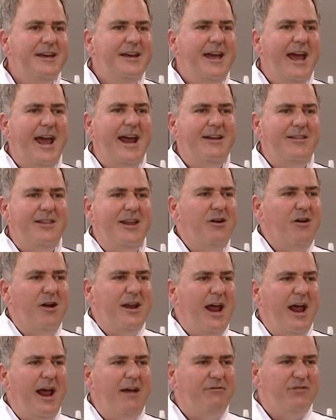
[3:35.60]
and then
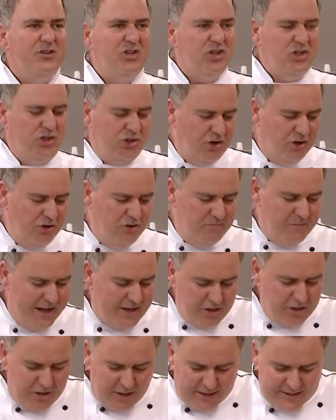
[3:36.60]
I'd have stewed
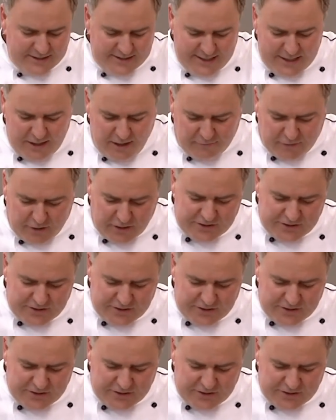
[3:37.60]
meat. You can see I've got